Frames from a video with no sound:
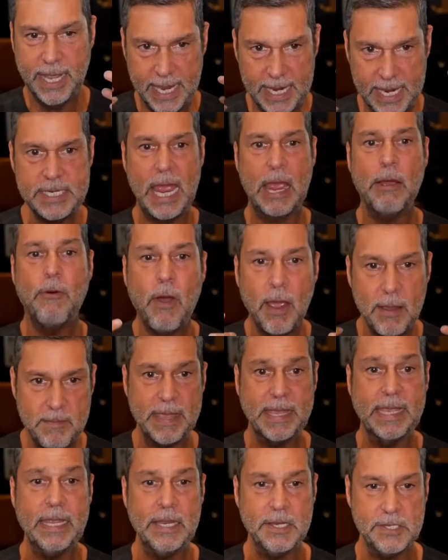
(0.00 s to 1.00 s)
here's how I'm
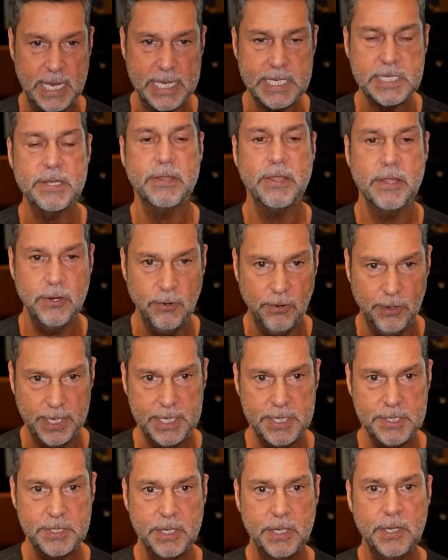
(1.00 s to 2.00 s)
making sense of the
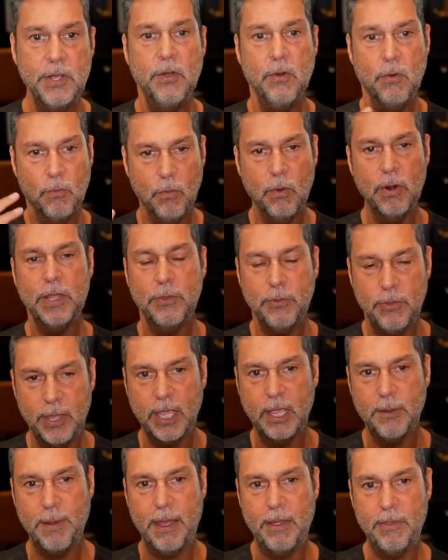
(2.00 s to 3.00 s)
noise. What do you
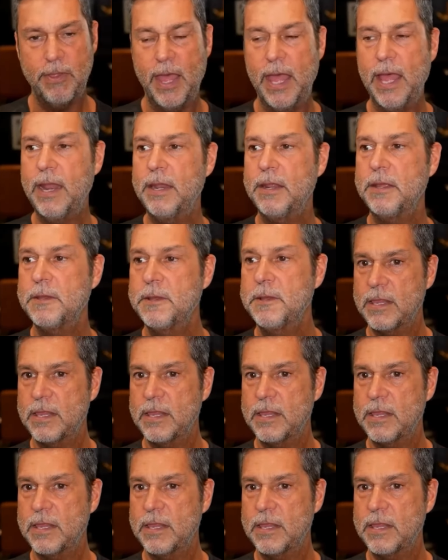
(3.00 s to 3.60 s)
think about that?